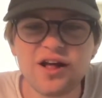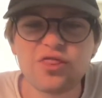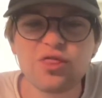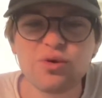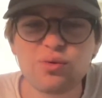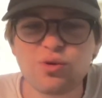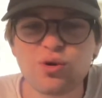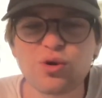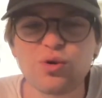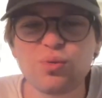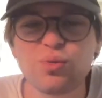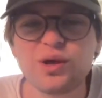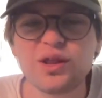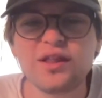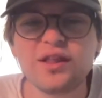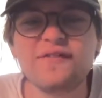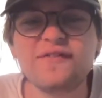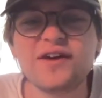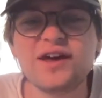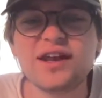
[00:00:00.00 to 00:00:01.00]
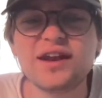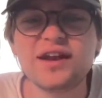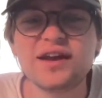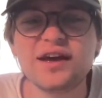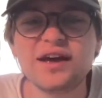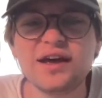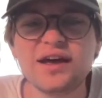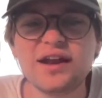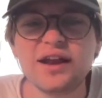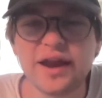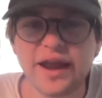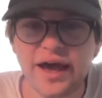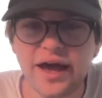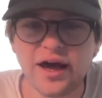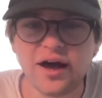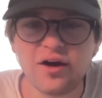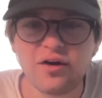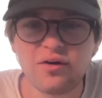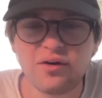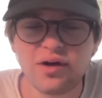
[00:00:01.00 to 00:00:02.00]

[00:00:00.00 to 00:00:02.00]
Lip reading: the world we live in now.